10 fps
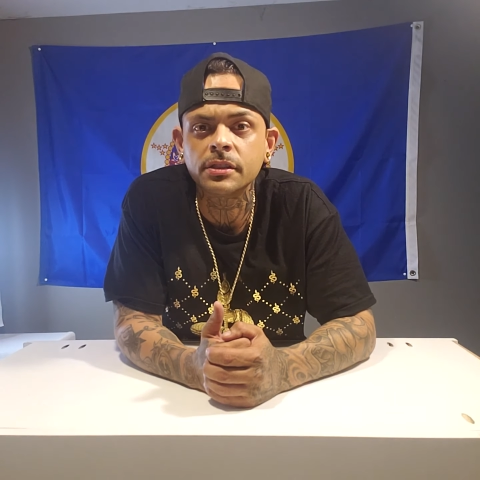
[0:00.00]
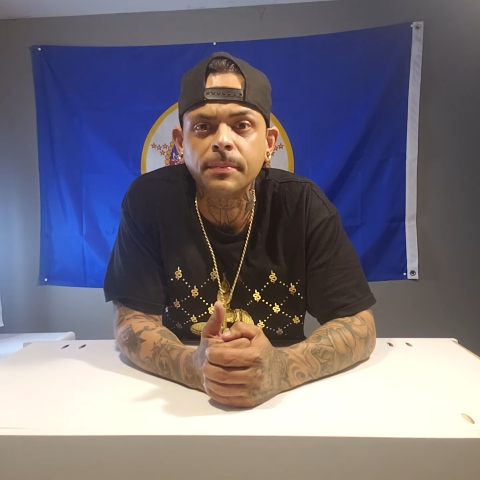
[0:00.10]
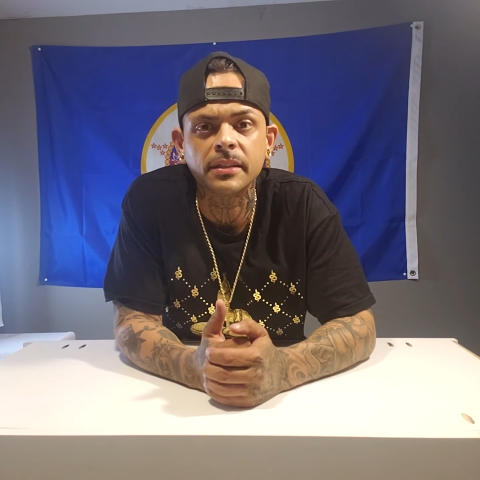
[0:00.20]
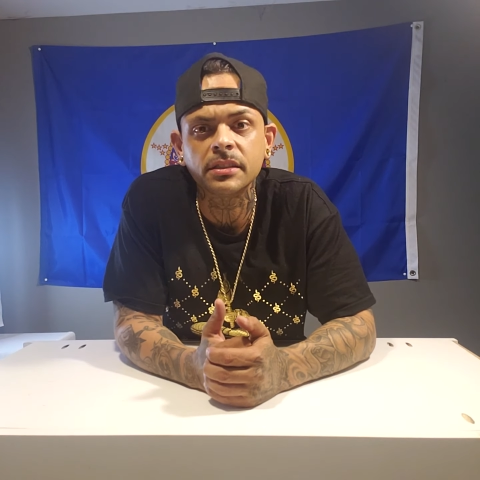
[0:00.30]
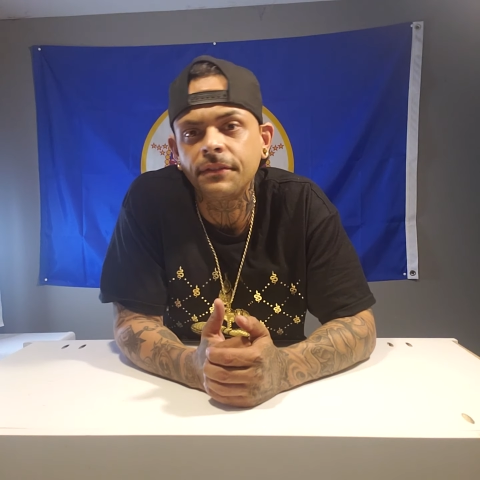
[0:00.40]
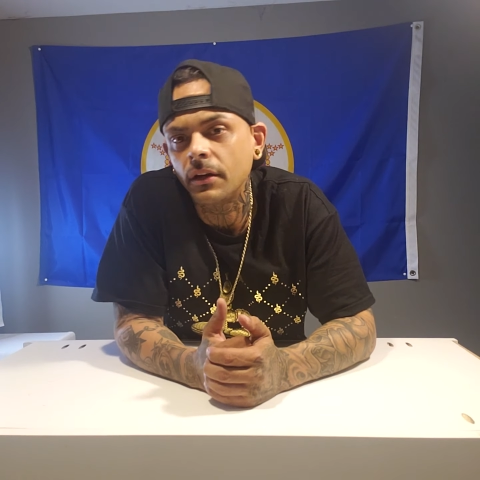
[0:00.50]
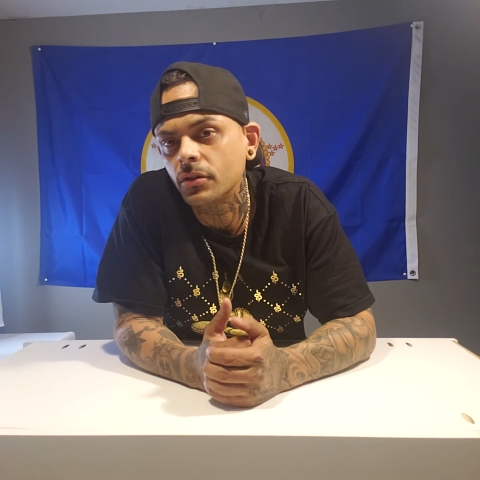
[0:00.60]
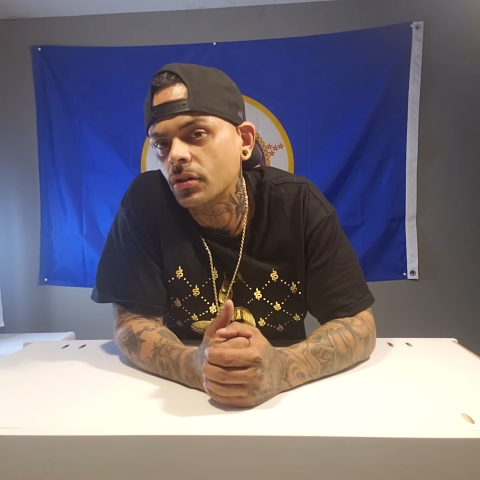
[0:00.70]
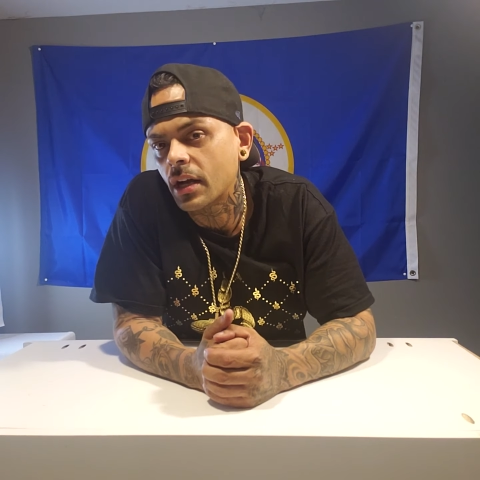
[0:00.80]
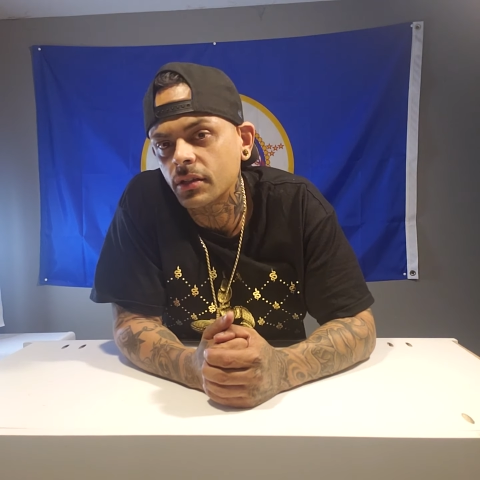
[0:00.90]
especially if I would
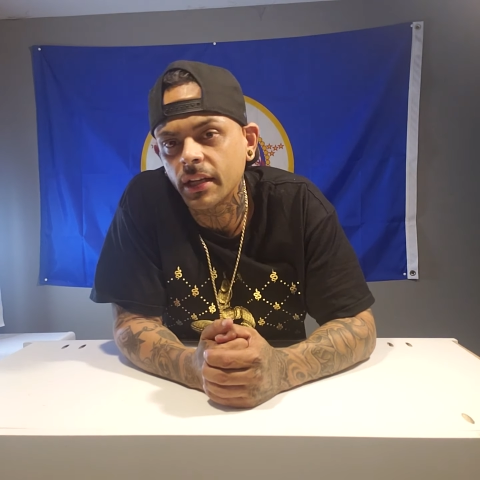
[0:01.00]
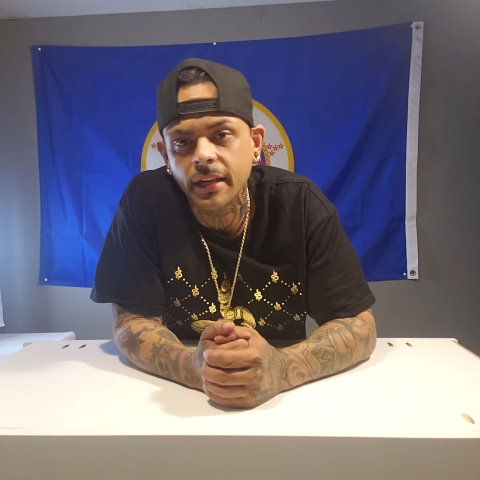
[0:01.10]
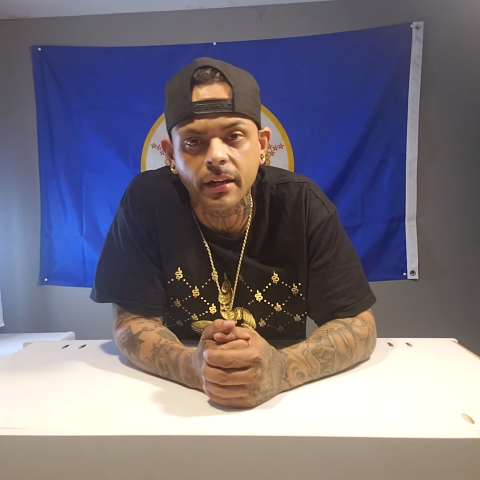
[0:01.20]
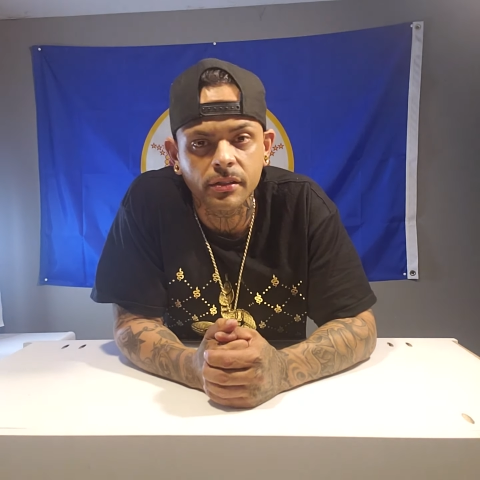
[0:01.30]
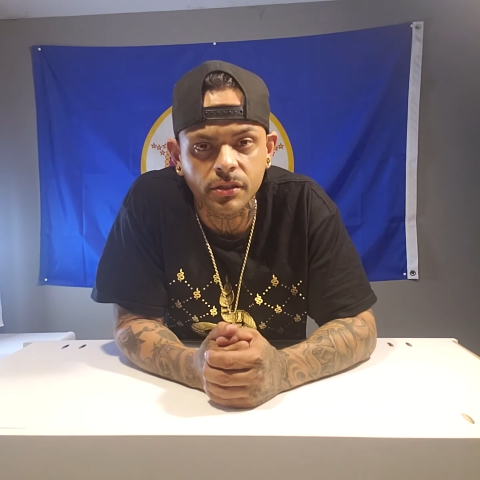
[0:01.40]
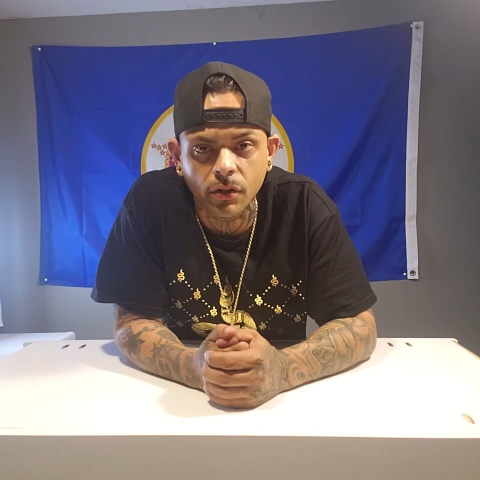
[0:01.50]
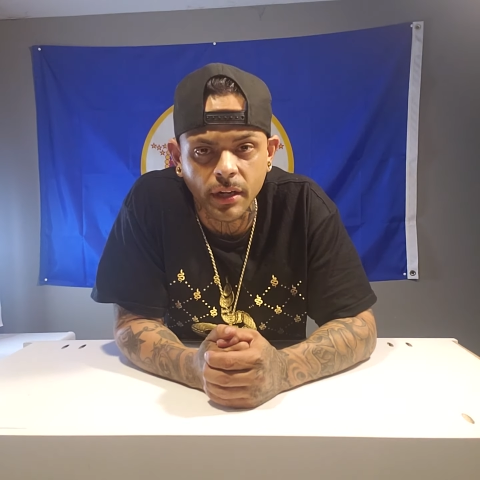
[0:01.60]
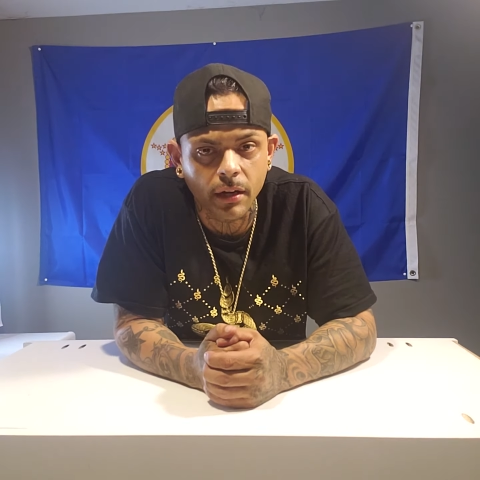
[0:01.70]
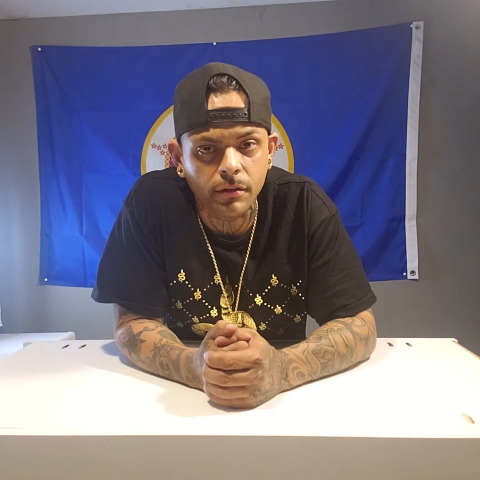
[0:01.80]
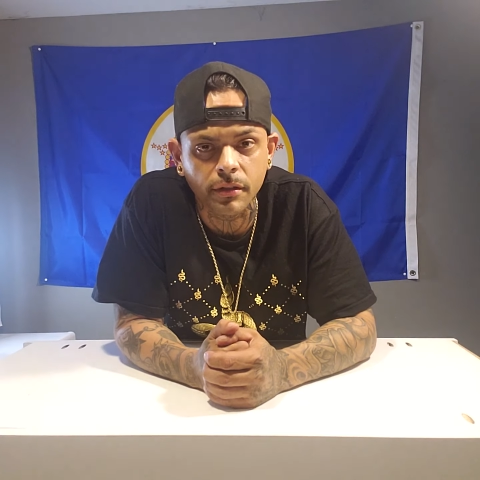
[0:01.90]
go down to like Arizona,
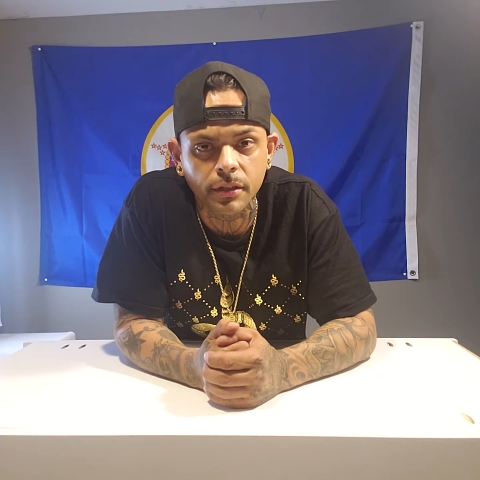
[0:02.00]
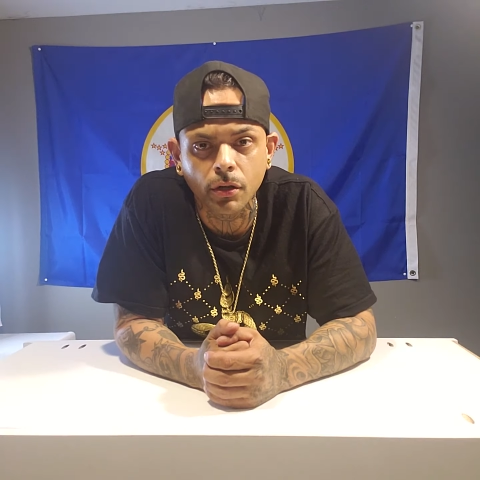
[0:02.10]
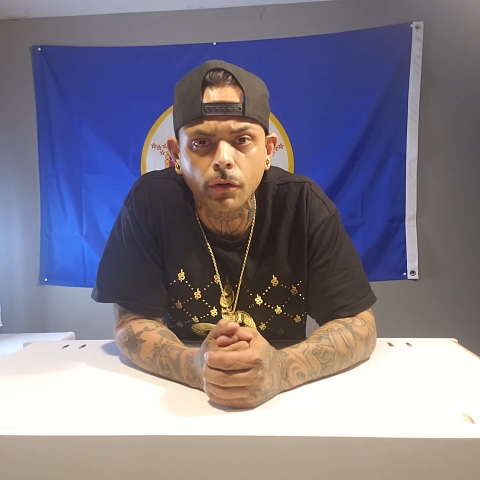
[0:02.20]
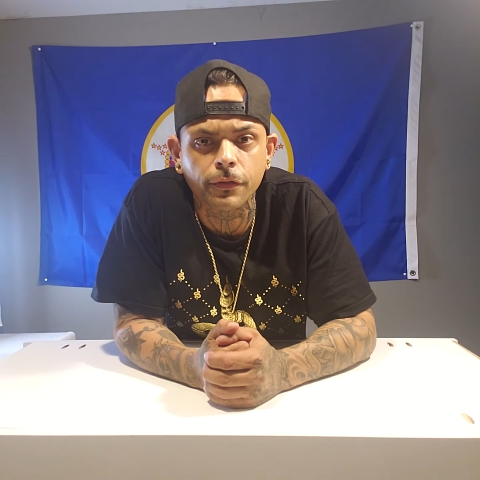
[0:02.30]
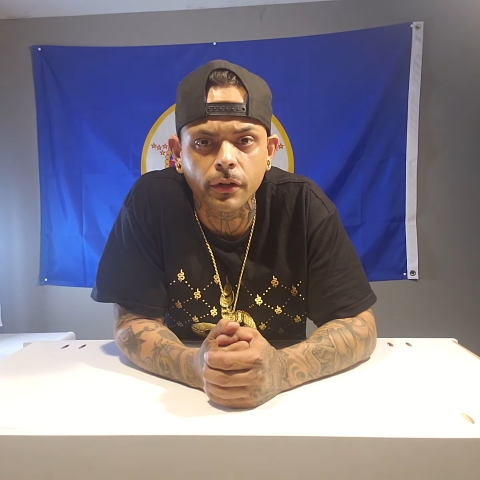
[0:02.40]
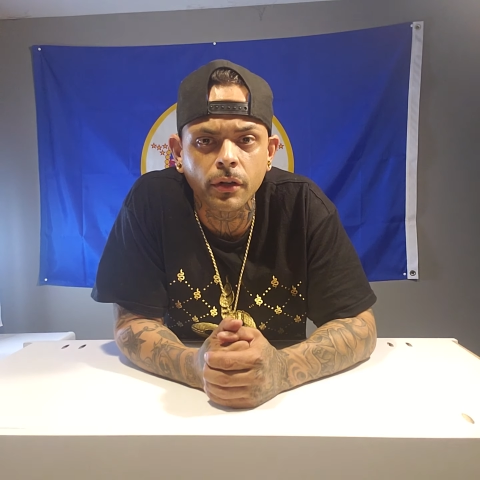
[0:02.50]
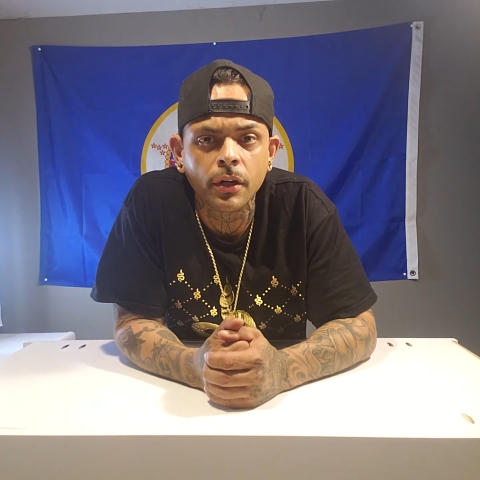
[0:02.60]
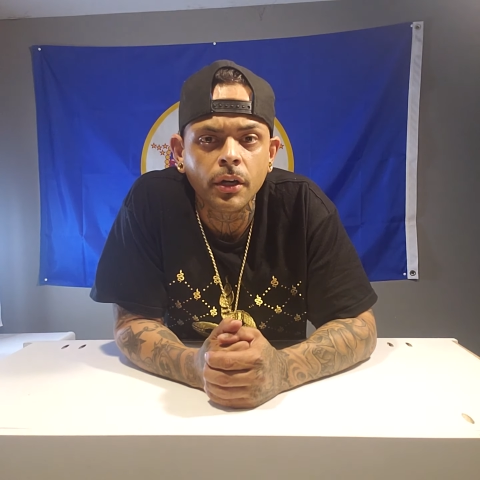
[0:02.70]
I would really go for,